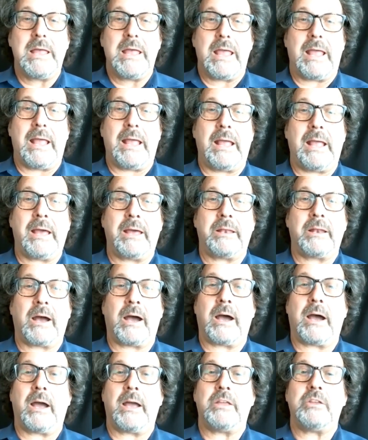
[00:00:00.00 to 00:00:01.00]
and
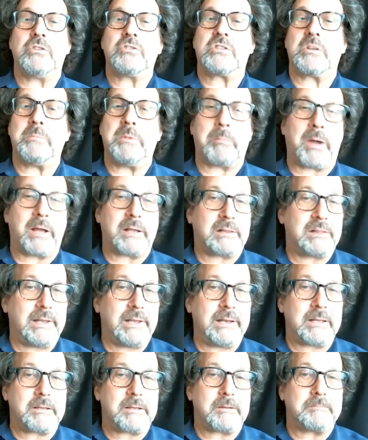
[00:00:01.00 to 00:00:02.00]
I use them in my
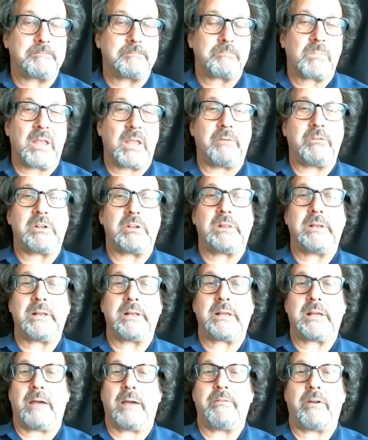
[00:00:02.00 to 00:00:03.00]
clinic. Every
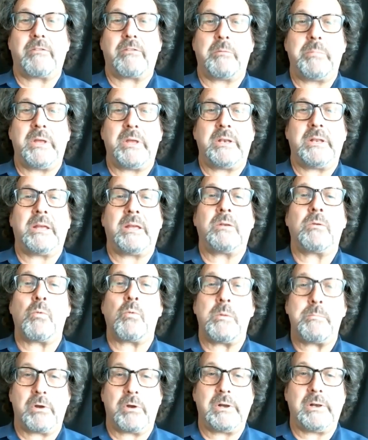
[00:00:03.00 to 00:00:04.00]
clinic I've ever been in, we
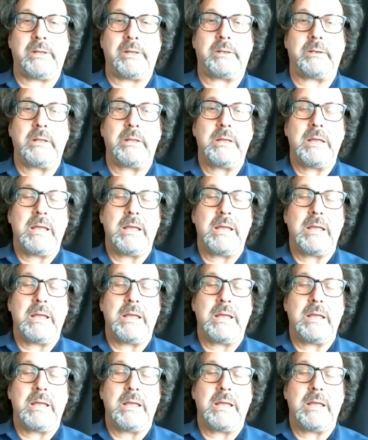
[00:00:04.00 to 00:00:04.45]
put it in.